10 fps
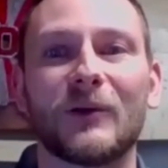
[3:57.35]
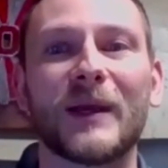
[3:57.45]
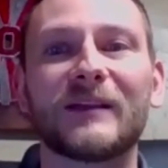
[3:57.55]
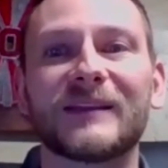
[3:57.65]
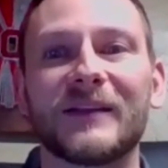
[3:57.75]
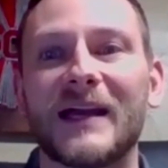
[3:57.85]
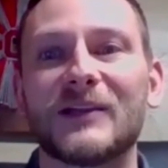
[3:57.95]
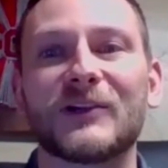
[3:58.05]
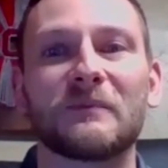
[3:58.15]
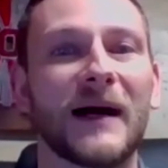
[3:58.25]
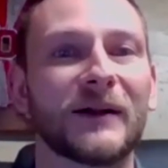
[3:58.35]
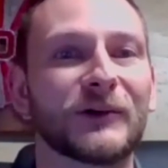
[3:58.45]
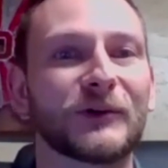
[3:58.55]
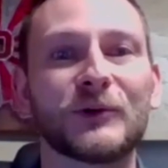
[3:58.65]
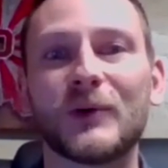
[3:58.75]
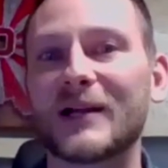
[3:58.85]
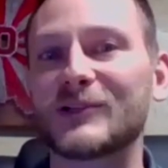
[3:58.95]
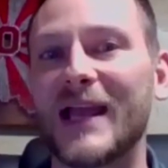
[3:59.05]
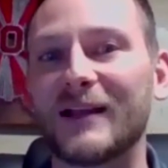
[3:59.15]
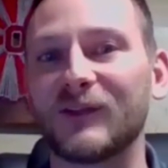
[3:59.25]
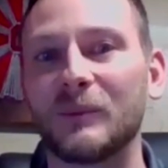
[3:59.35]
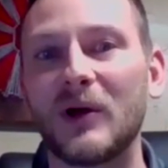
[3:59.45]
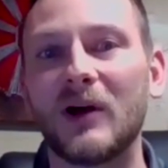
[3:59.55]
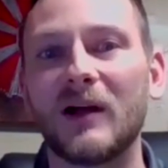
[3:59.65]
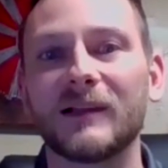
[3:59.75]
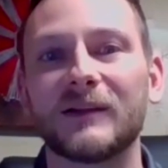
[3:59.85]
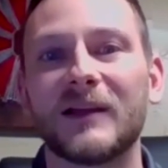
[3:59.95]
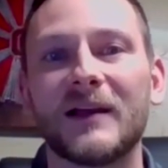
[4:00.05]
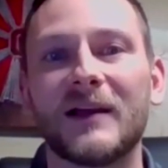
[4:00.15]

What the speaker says: Based on that, you can monitor who actually has the ball and